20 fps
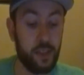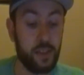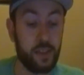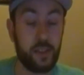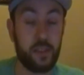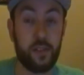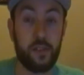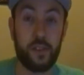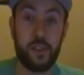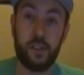
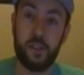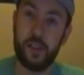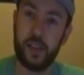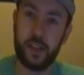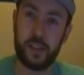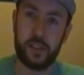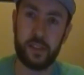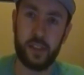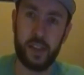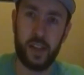So until
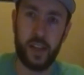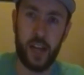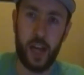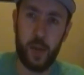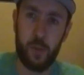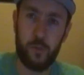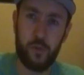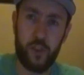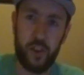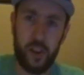next
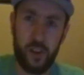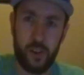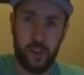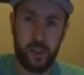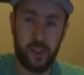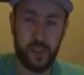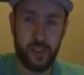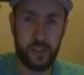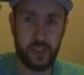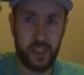time, Jerry
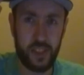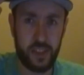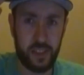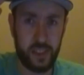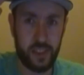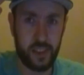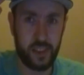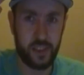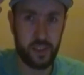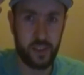R D L
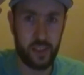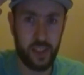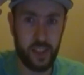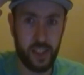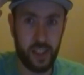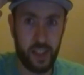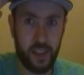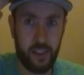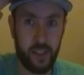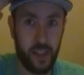ninety-six
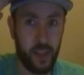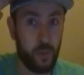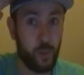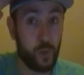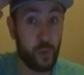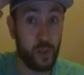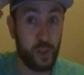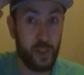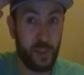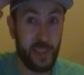signing out, and I
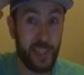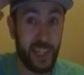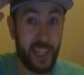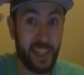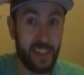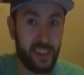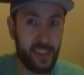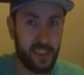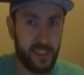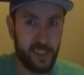will see you
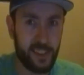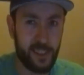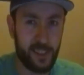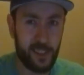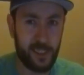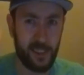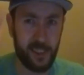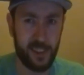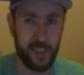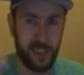guys
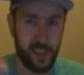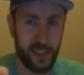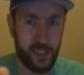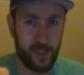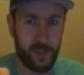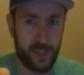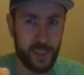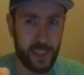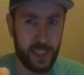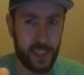in the
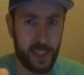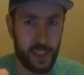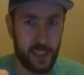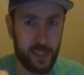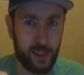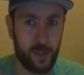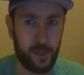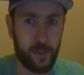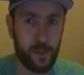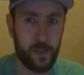next
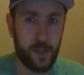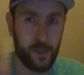video.